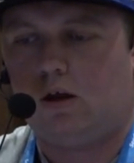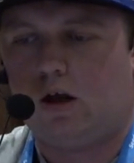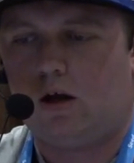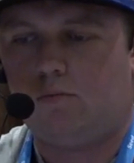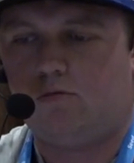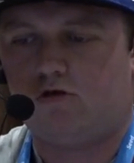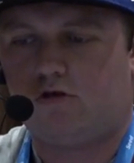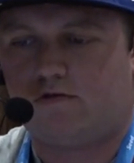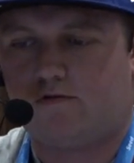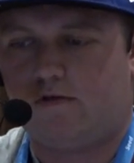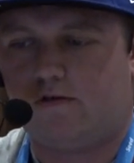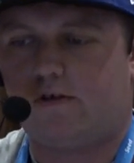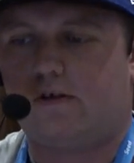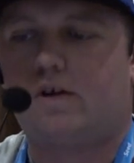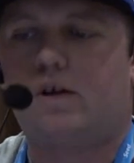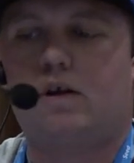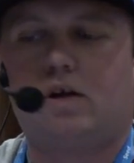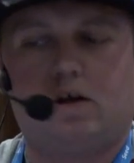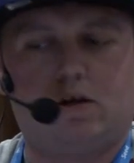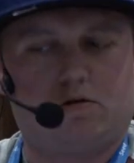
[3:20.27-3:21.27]
I'm just
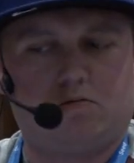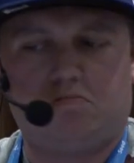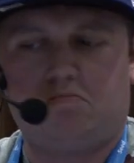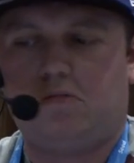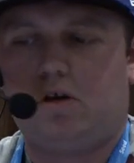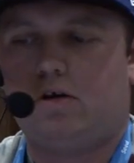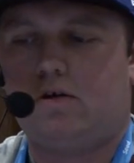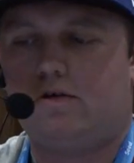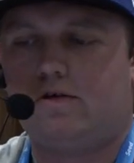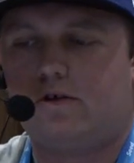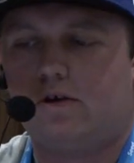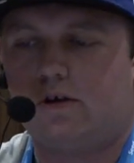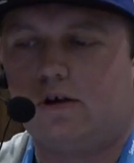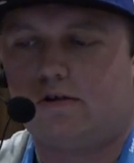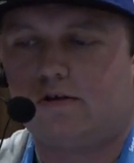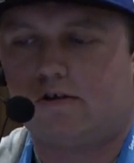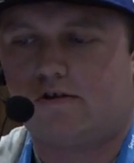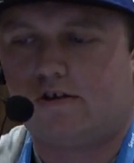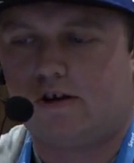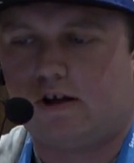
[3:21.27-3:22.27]
visiting it. There is the
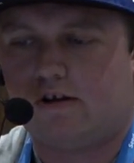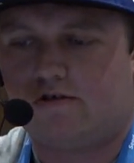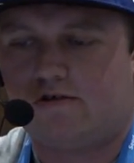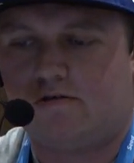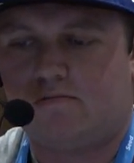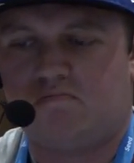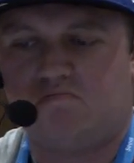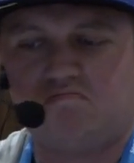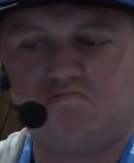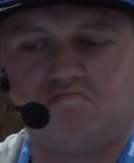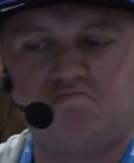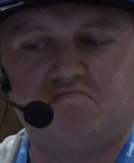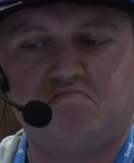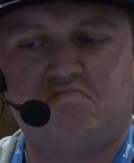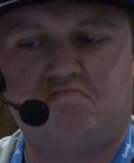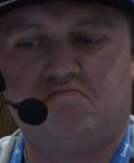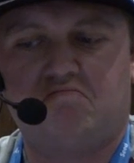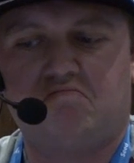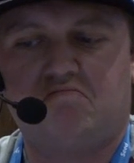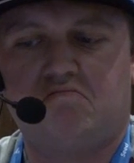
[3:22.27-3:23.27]
XSS.
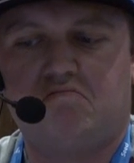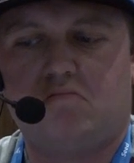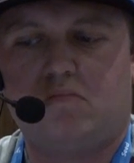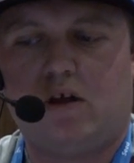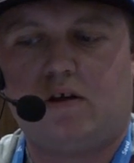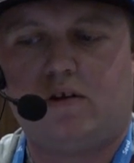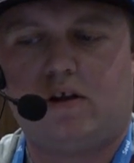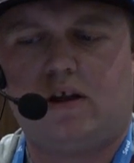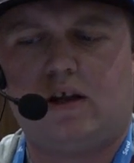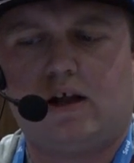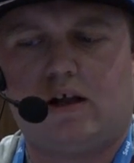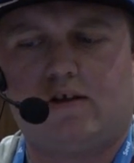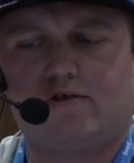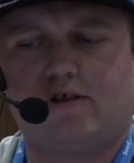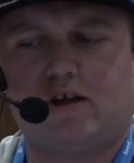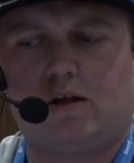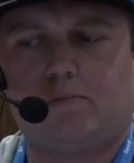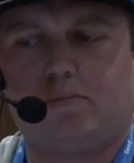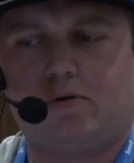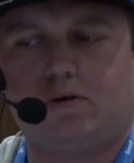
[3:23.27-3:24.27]
Nothing else
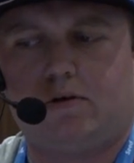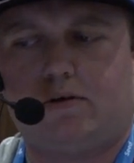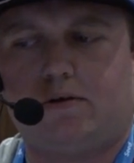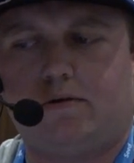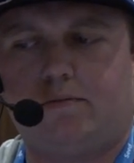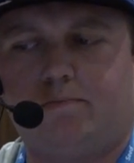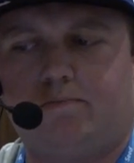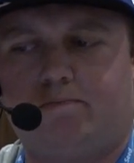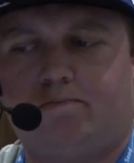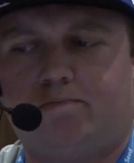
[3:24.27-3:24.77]
happened.